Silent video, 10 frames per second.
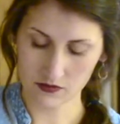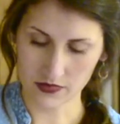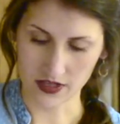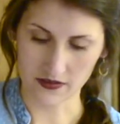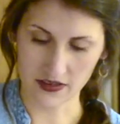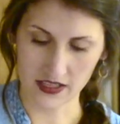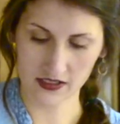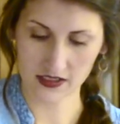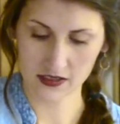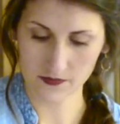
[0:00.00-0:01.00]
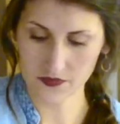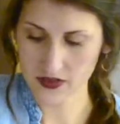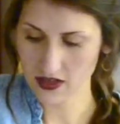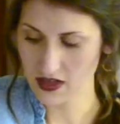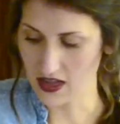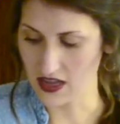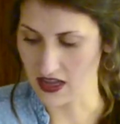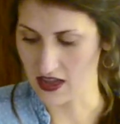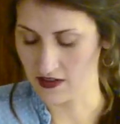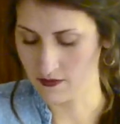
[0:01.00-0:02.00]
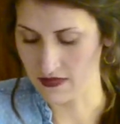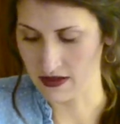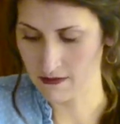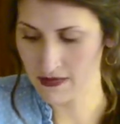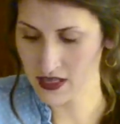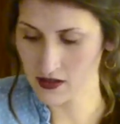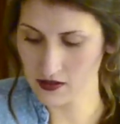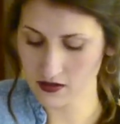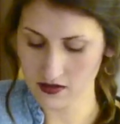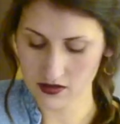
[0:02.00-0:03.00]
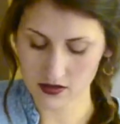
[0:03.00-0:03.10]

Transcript: Perfect. I have my milk,